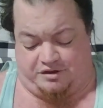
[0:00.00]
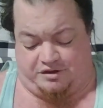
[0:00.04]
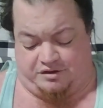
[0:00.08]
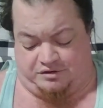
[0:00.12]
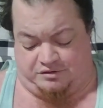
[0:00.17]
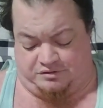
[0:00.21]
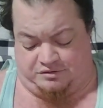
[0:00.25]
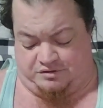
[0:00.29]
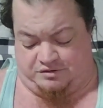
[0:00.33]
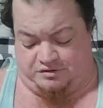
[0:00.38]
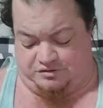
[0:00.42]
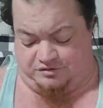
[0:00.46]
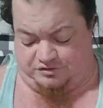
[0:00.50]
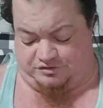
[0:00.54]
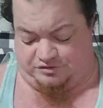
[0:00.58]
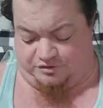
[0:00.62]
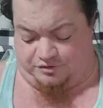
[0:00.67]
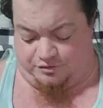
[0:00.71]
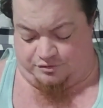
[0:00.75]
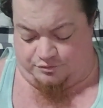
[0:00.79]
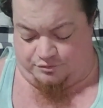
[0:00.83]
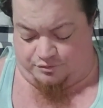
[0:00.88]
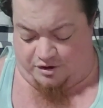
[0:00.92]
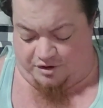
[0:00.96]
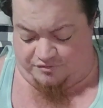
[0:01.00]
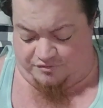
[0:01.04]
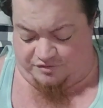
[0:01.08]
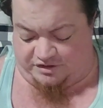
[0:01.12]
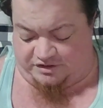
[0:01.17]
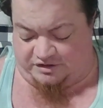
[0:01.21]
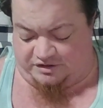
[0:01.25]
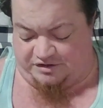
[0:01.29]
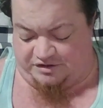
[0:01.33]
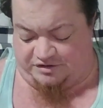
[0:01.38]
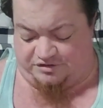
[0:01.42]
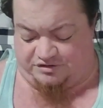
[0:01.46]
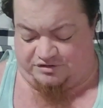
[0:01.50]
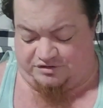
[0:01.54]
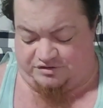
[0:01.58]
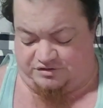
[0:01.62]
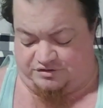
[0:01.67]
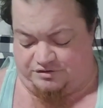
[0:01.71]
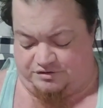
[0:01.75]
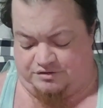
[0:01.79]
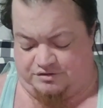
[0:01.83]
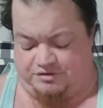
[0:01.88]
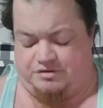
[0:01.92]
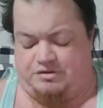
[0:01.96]
then, so I've at
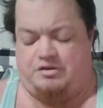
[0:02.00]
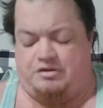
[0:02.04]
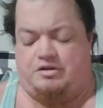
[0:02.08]
least